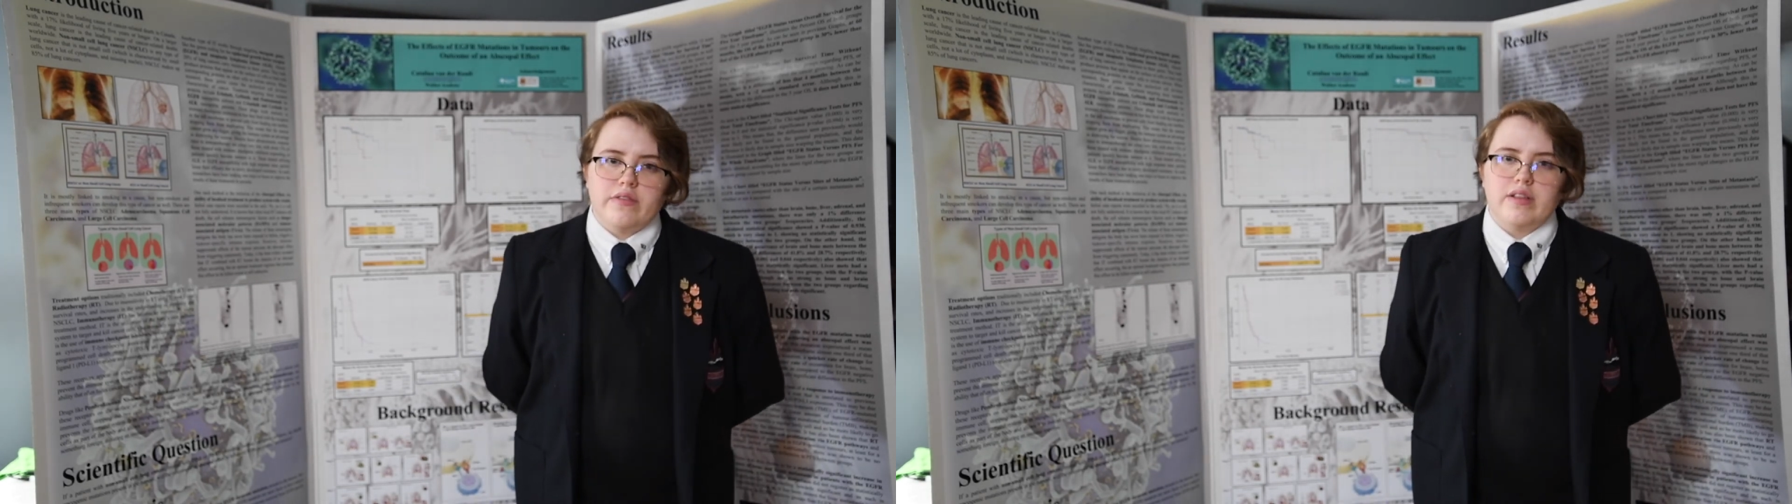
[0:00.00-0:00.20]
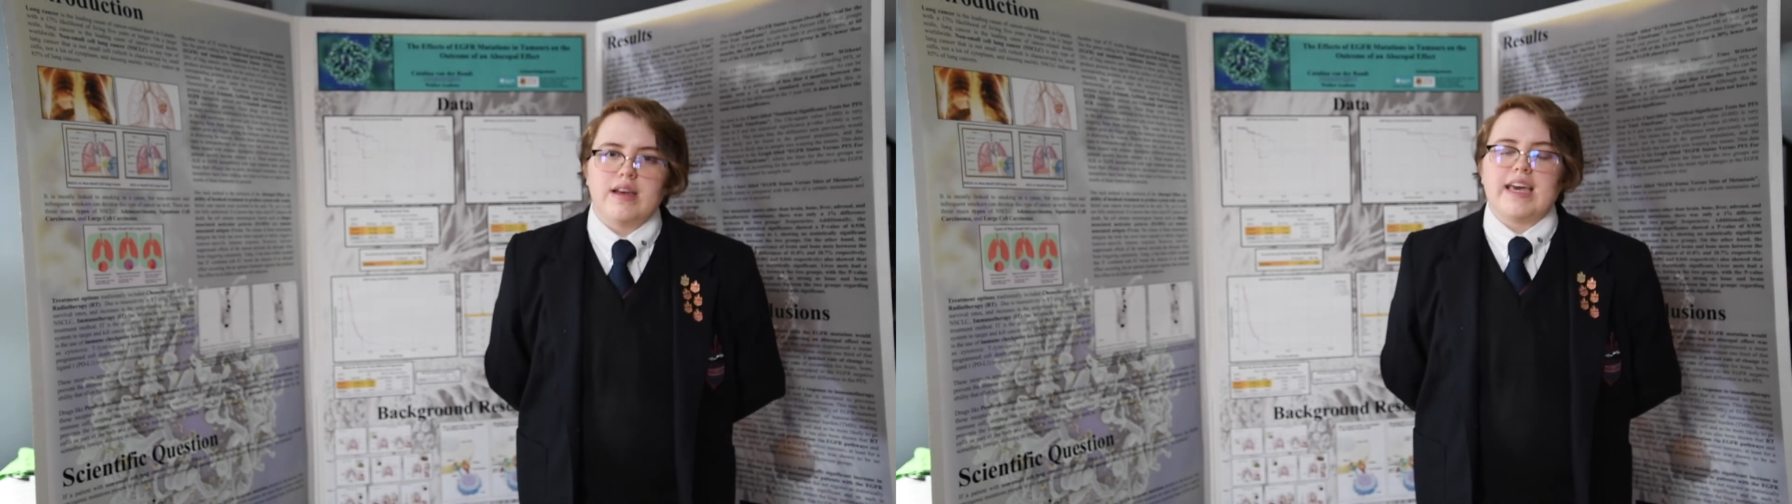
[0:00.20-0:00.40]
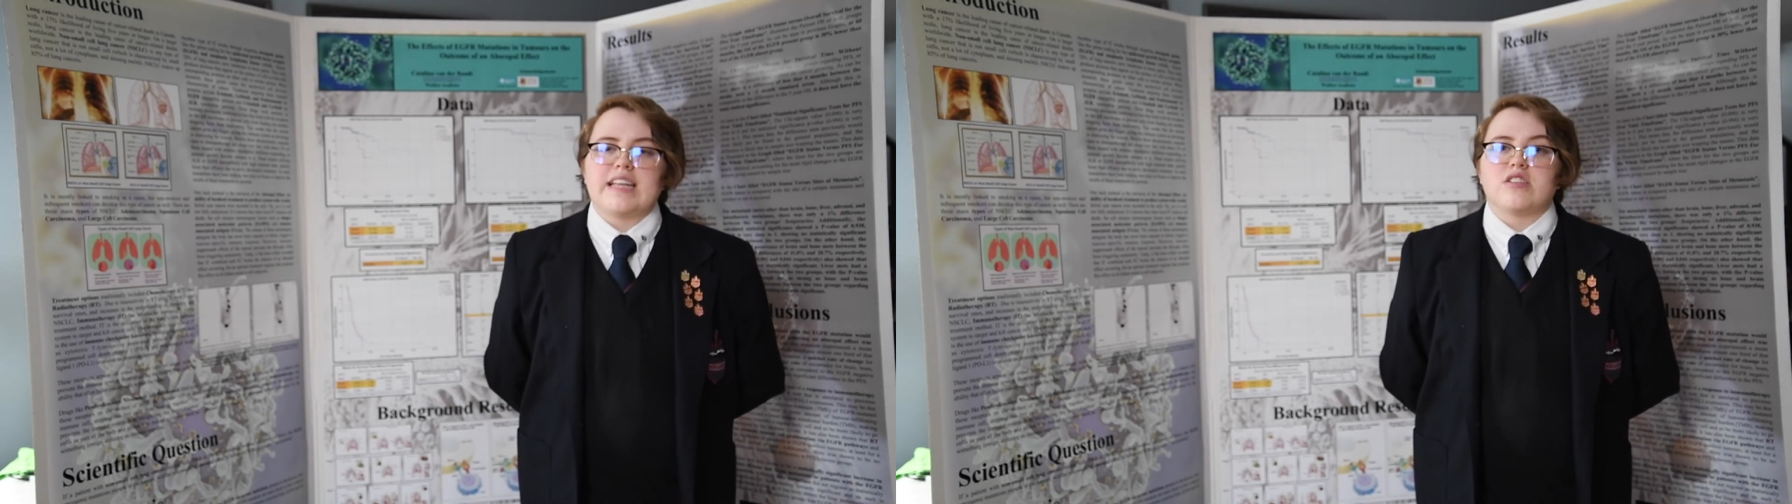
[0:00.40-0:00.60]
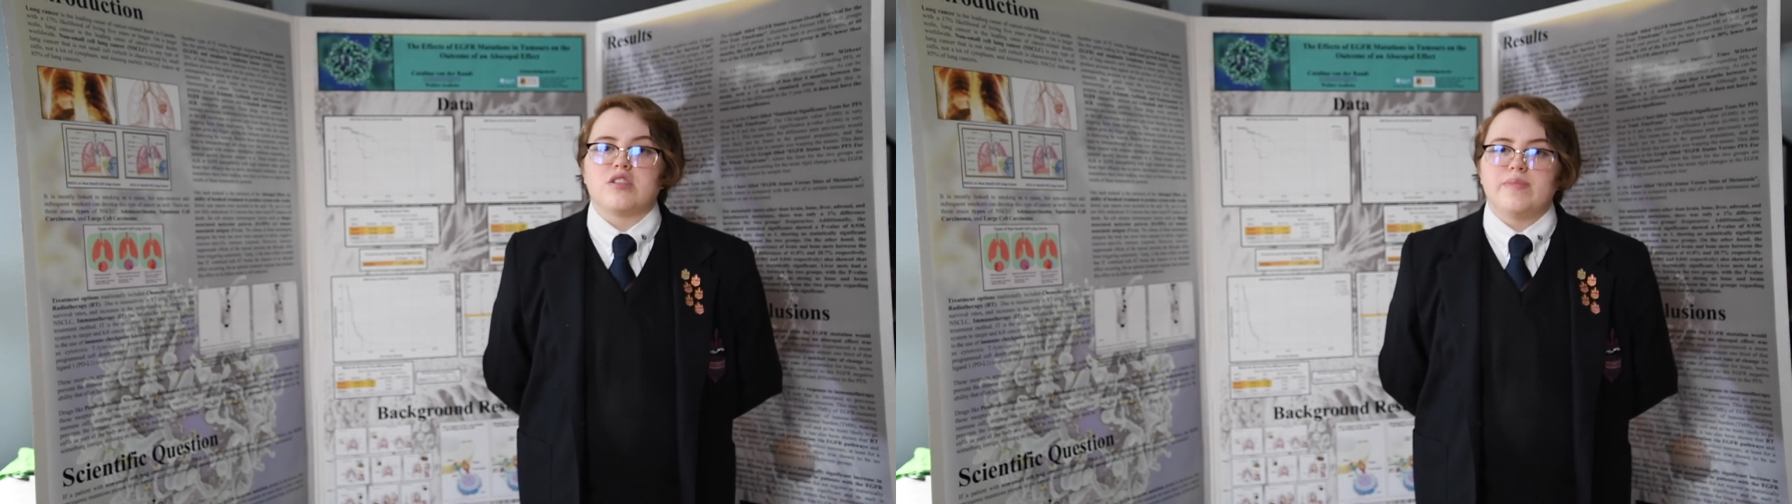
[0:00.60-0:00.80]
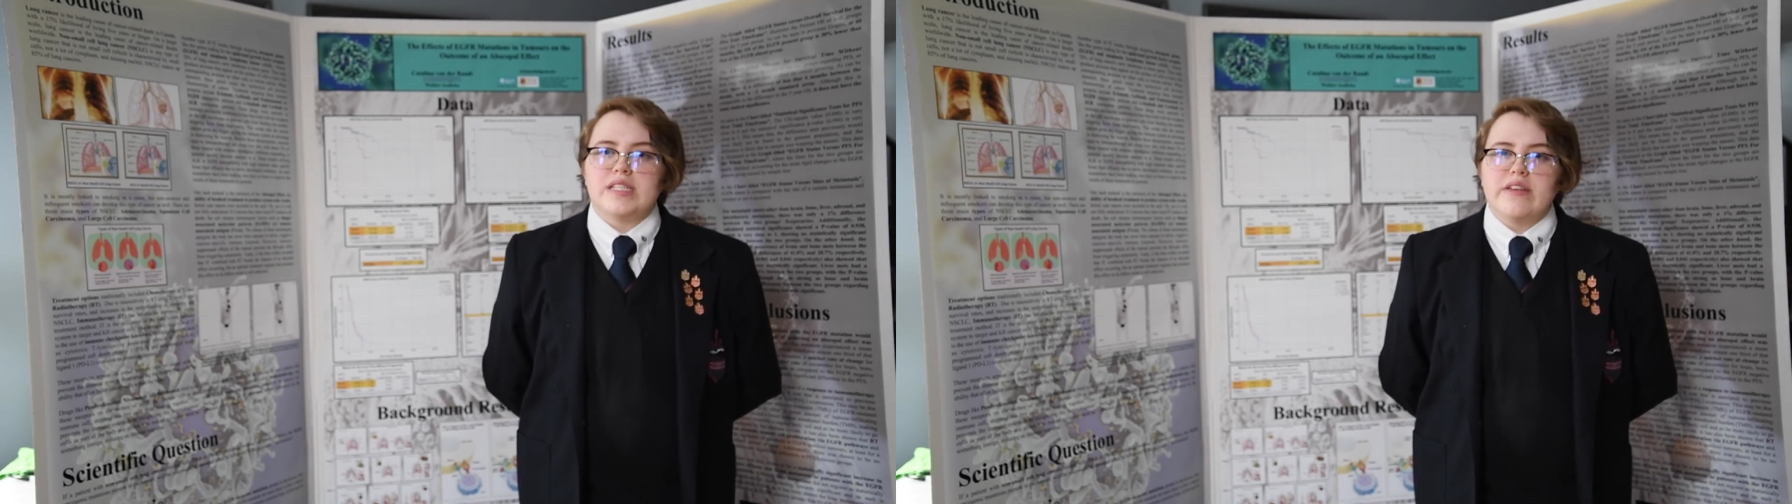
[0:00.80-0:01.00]
of lung cancer
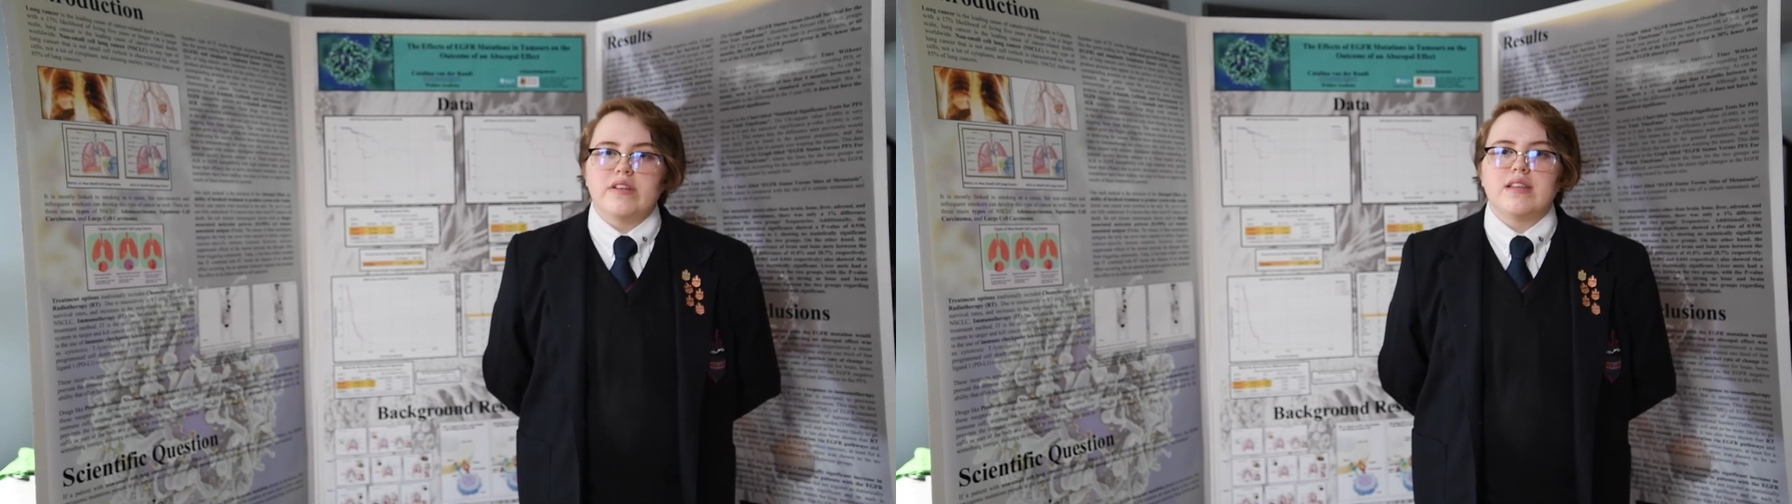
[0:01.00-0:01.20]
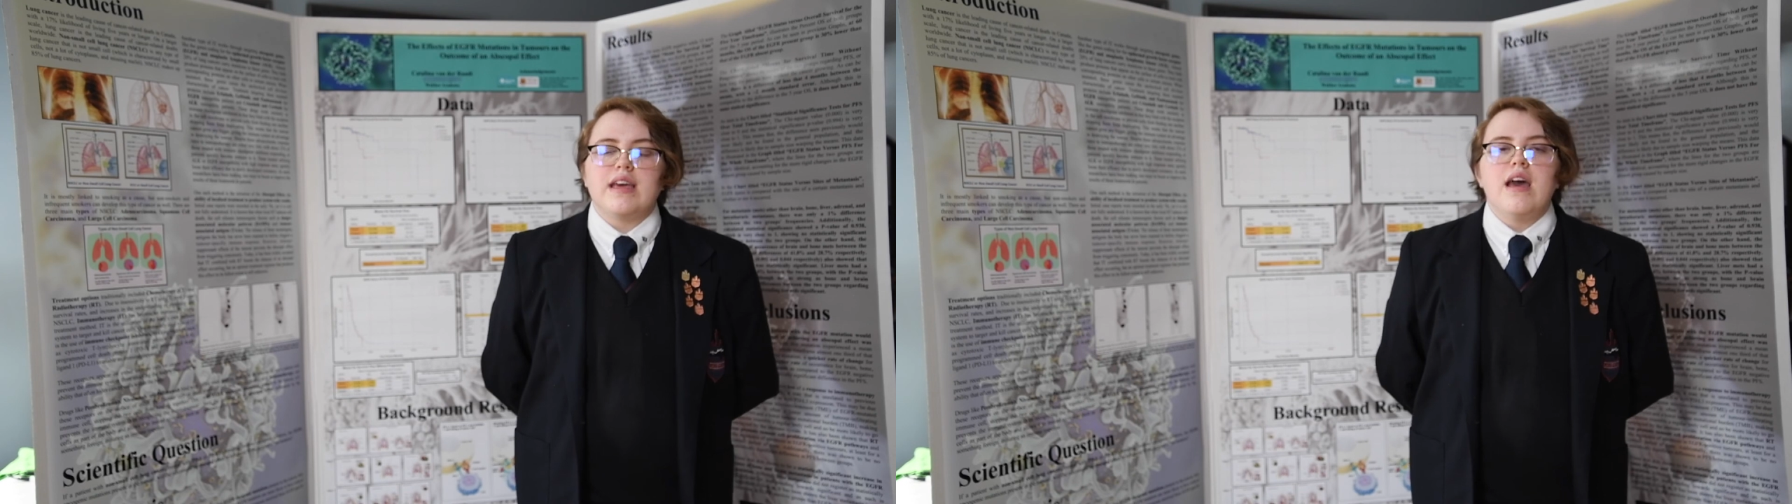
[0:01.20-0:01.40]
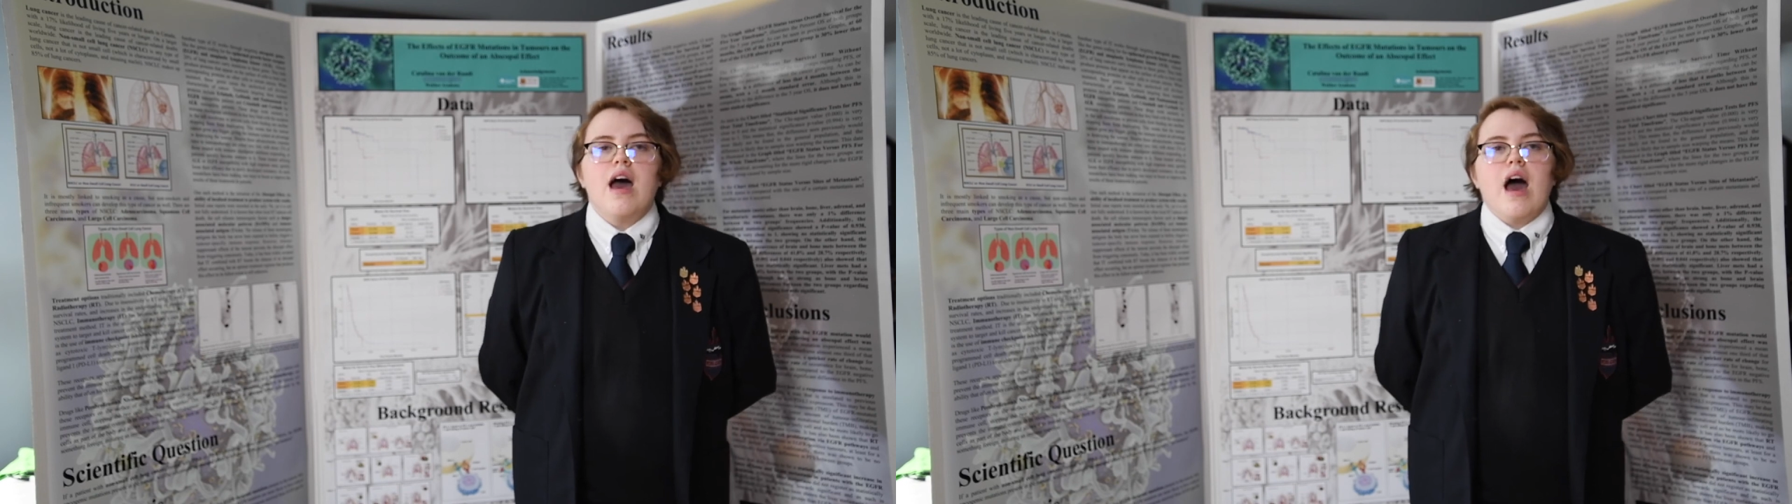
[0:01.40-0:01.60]
specifically